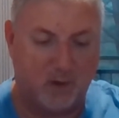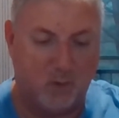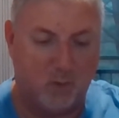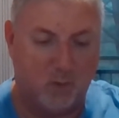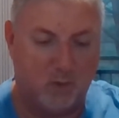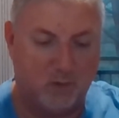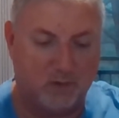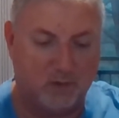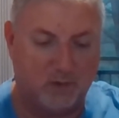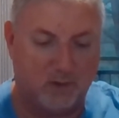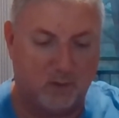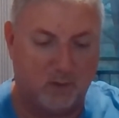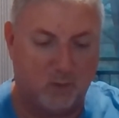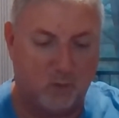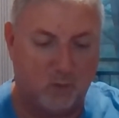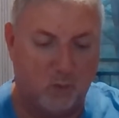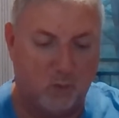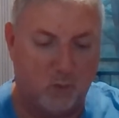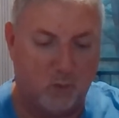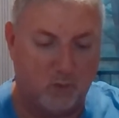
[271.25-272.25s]

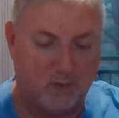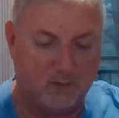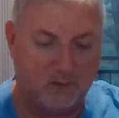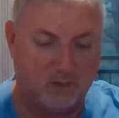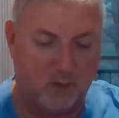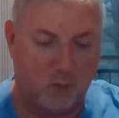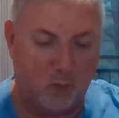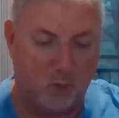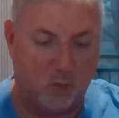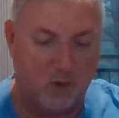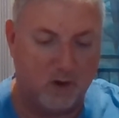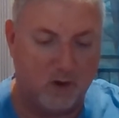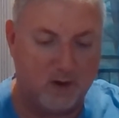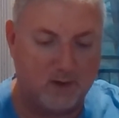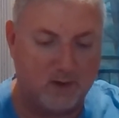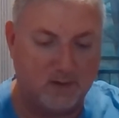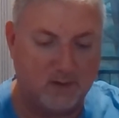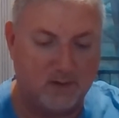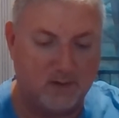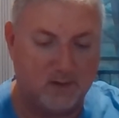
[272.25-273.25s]

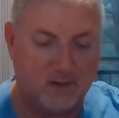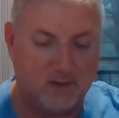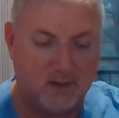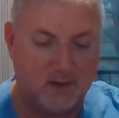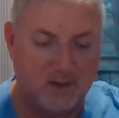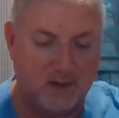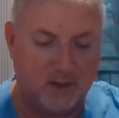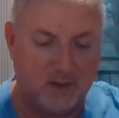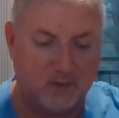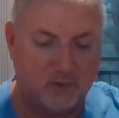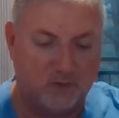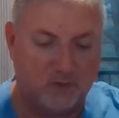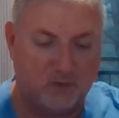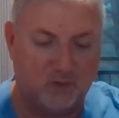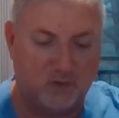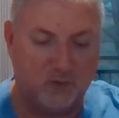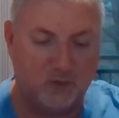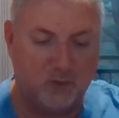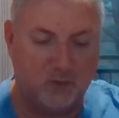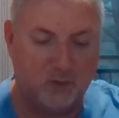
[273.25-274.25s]
1,
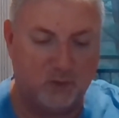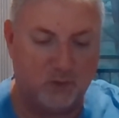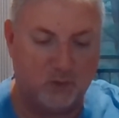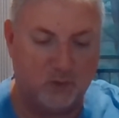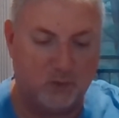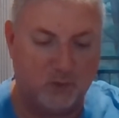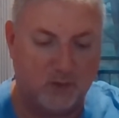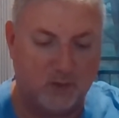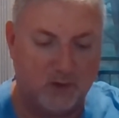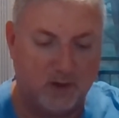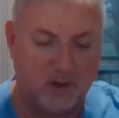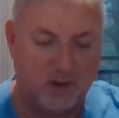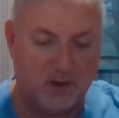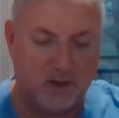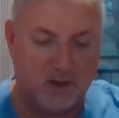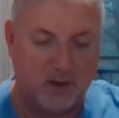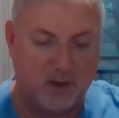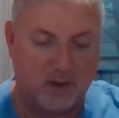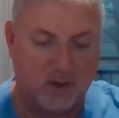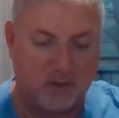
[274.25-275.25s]
2,
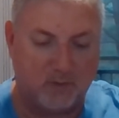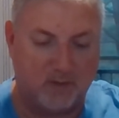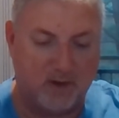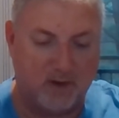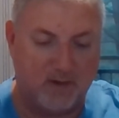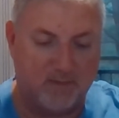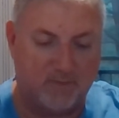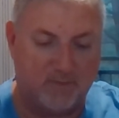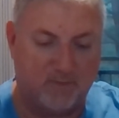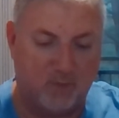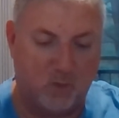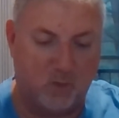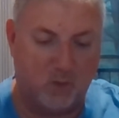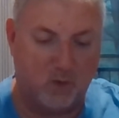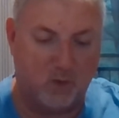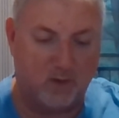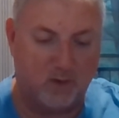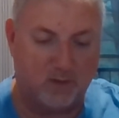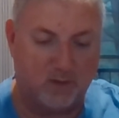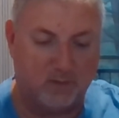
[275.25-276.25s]
3,
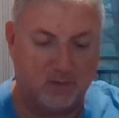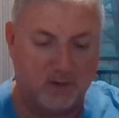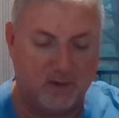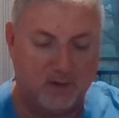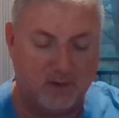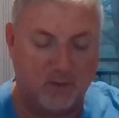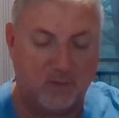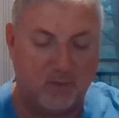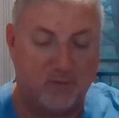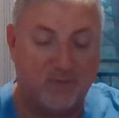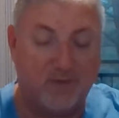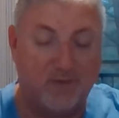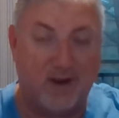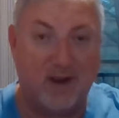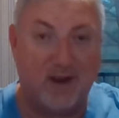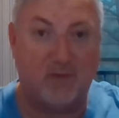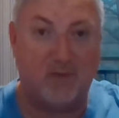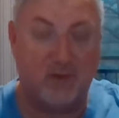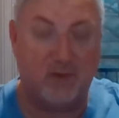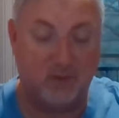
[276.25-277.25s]
4,
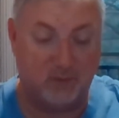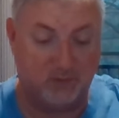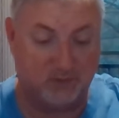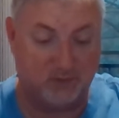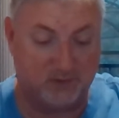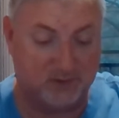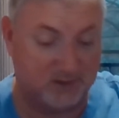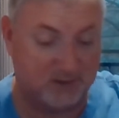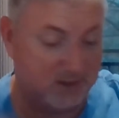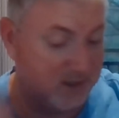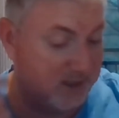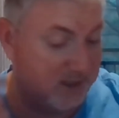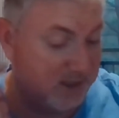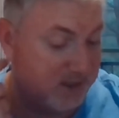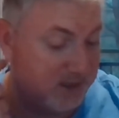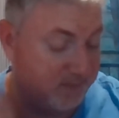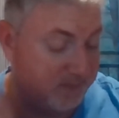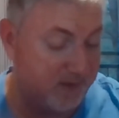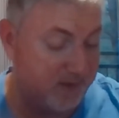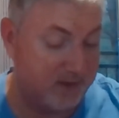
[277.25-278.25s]
5 hills,
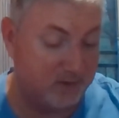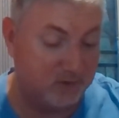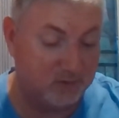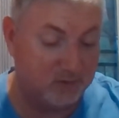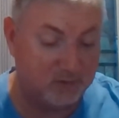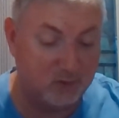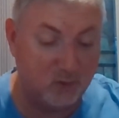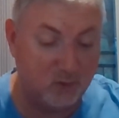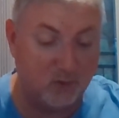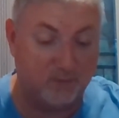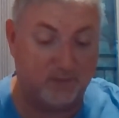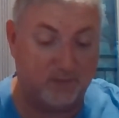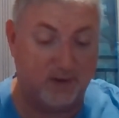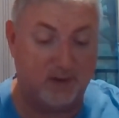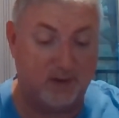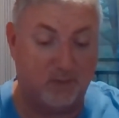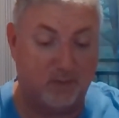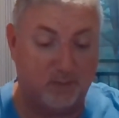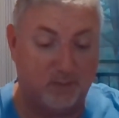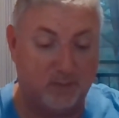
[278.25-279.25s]
and 2 of them
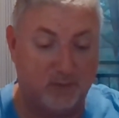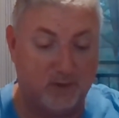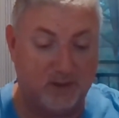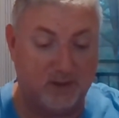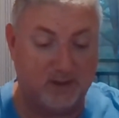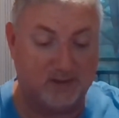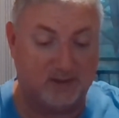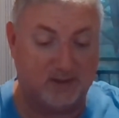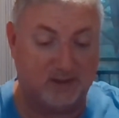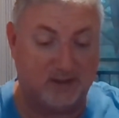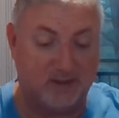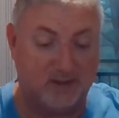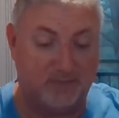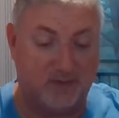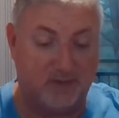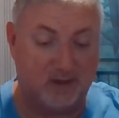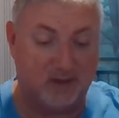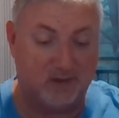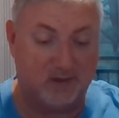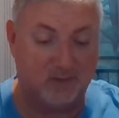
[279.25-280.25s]
are pretty
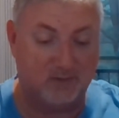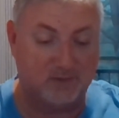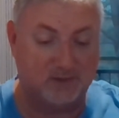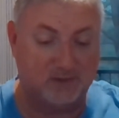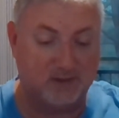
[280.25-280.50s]
significant hills.